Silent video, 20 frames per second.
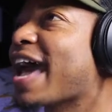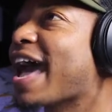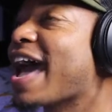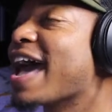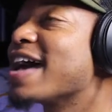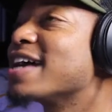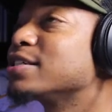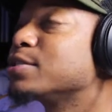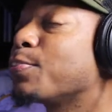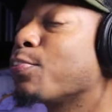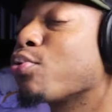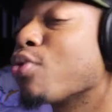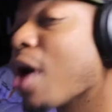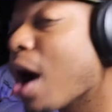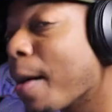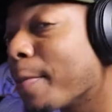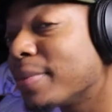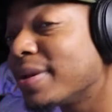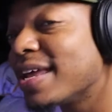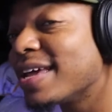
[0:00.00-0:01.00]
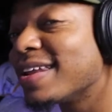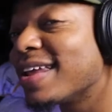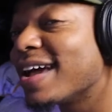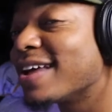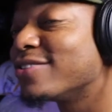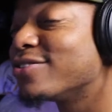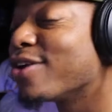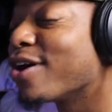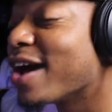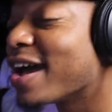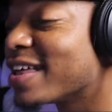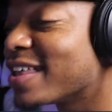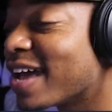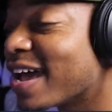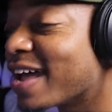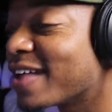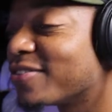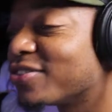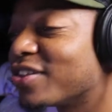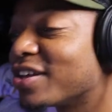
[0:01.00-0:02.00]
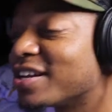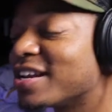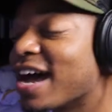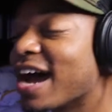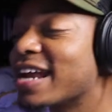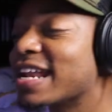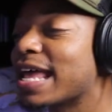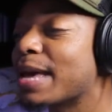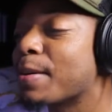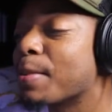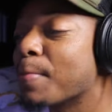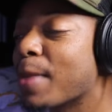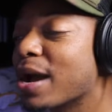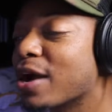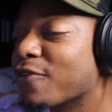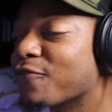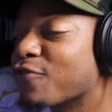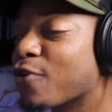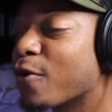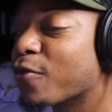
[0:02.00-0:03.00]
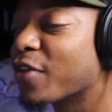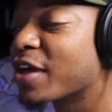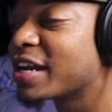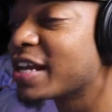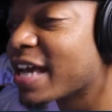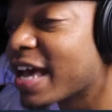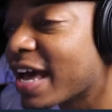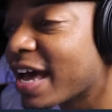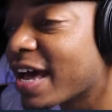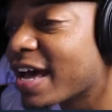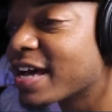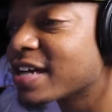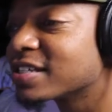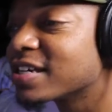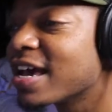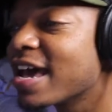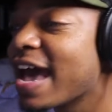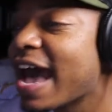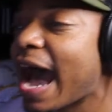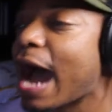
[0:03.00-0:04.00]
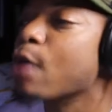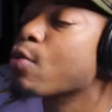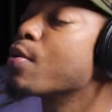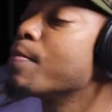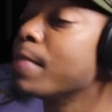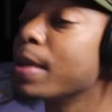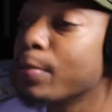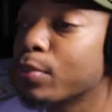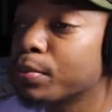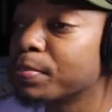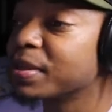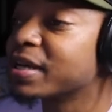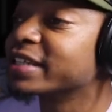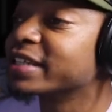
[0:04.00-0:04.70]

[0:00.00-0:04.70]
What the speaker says: as prominent in the dynamic microphone that he has. I remember